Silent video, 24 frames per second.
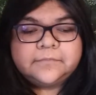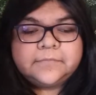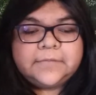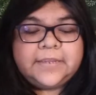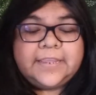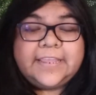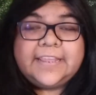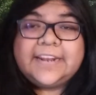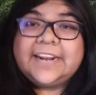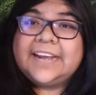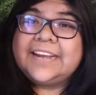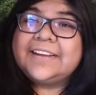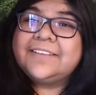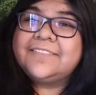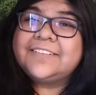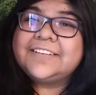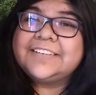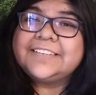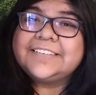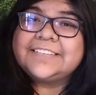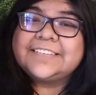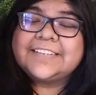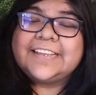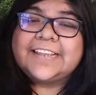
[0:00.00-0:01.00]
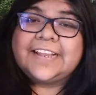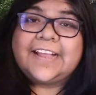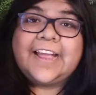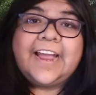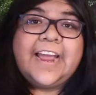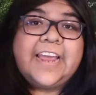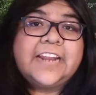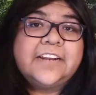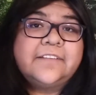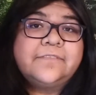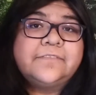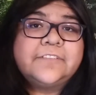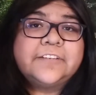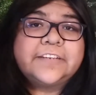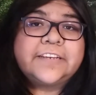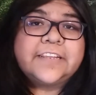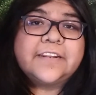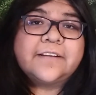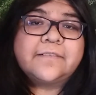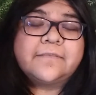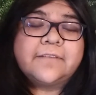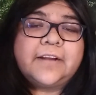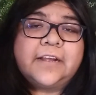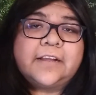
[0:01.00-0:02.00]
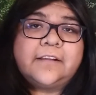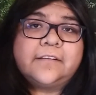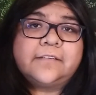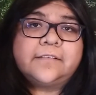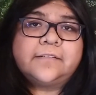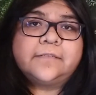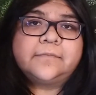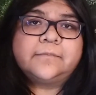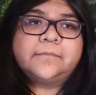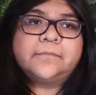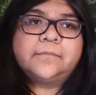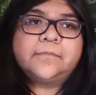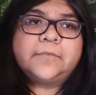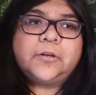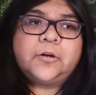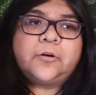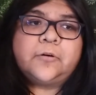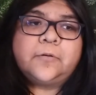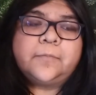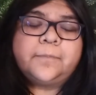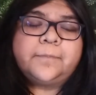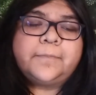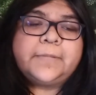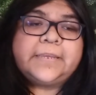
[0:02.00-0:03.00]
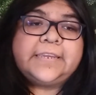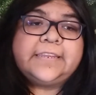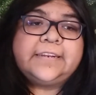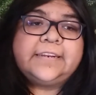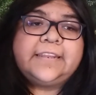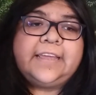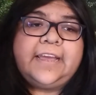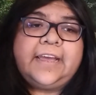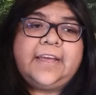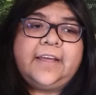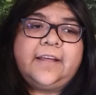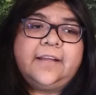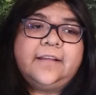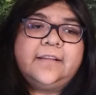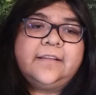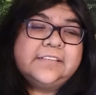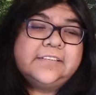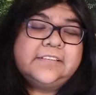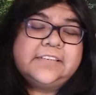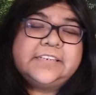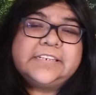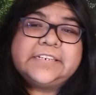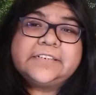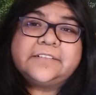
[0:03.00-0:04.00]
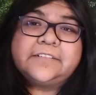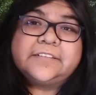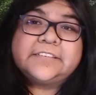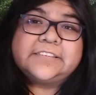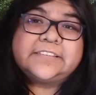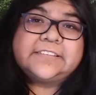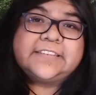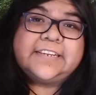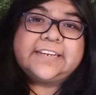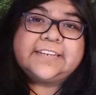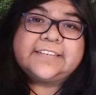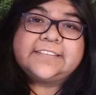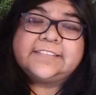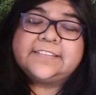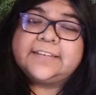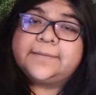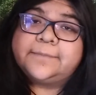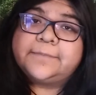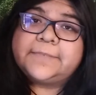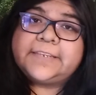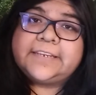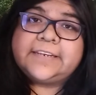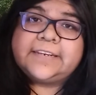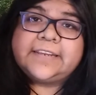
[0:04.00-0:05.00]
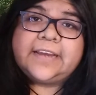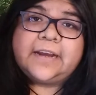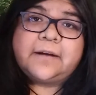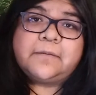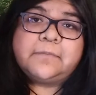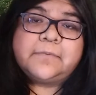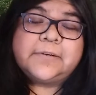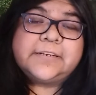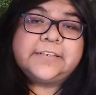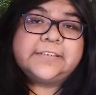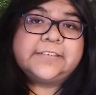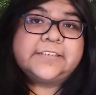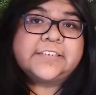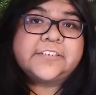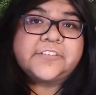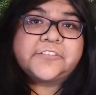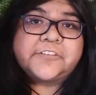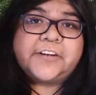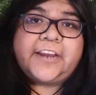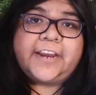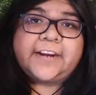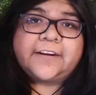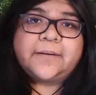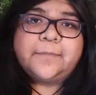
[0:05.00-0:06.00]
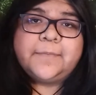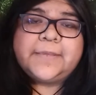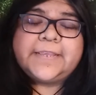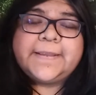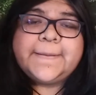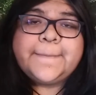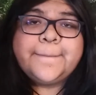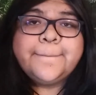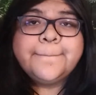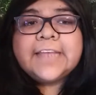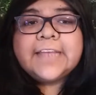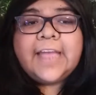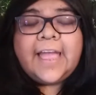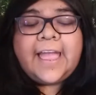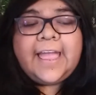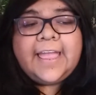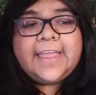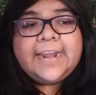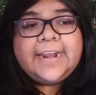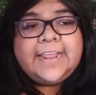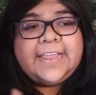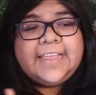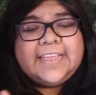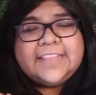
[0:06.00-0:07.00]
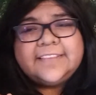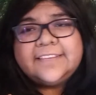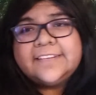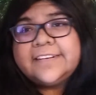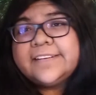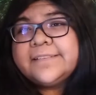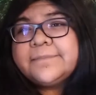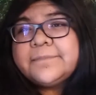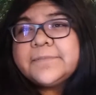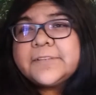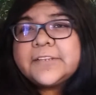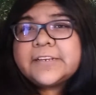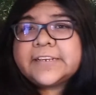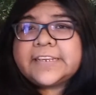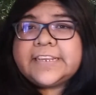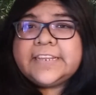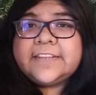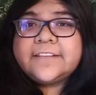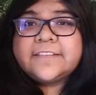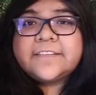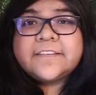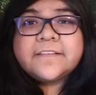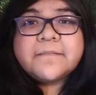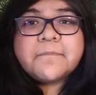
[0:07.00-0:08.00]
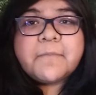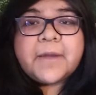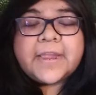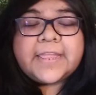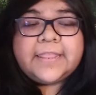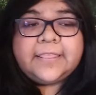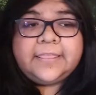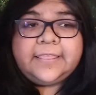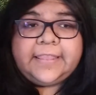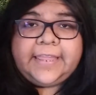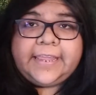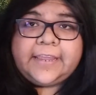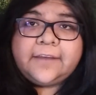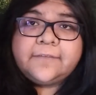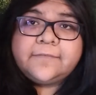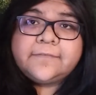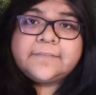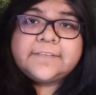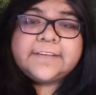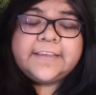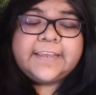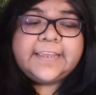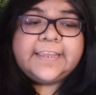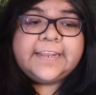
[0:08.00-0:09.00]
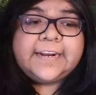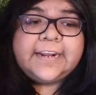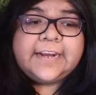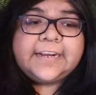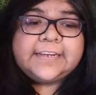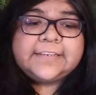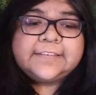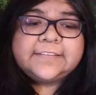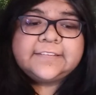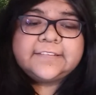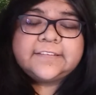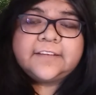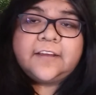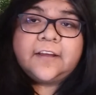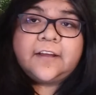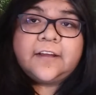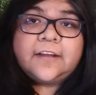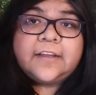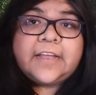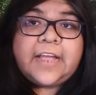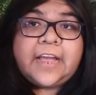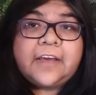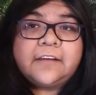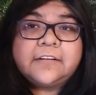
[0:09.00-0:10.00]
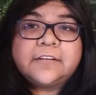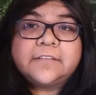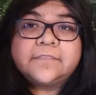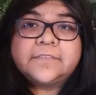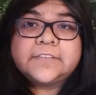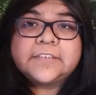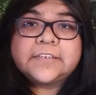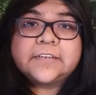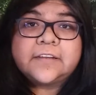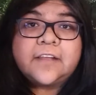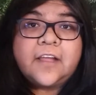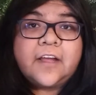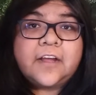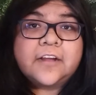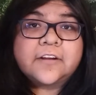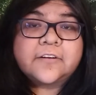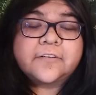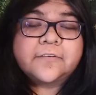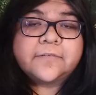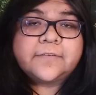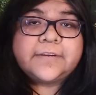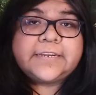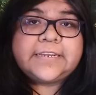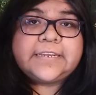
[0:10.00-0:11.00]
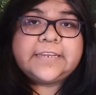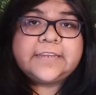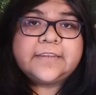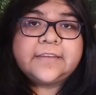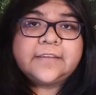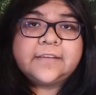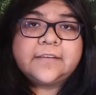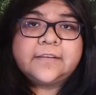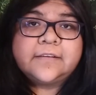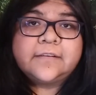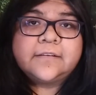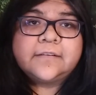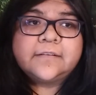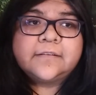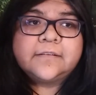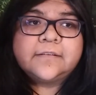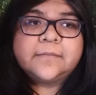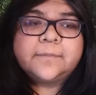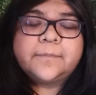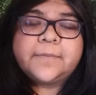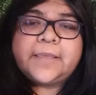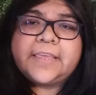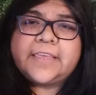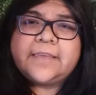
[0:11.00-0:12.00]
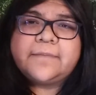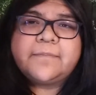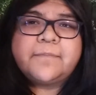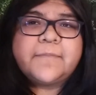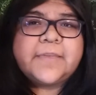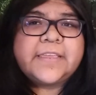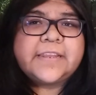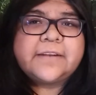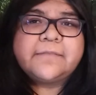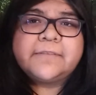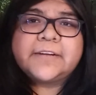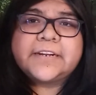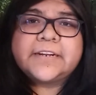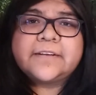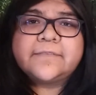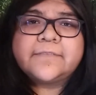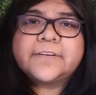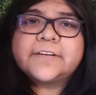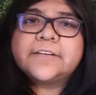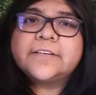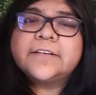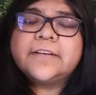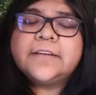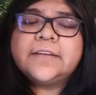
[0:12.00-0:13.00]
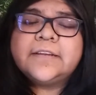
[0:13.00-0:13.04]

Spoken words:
And I was like kind of looking around hoping that there was like something that would distract me. And I ended up looking to my left and I saw out of the concrete pavement, whatever,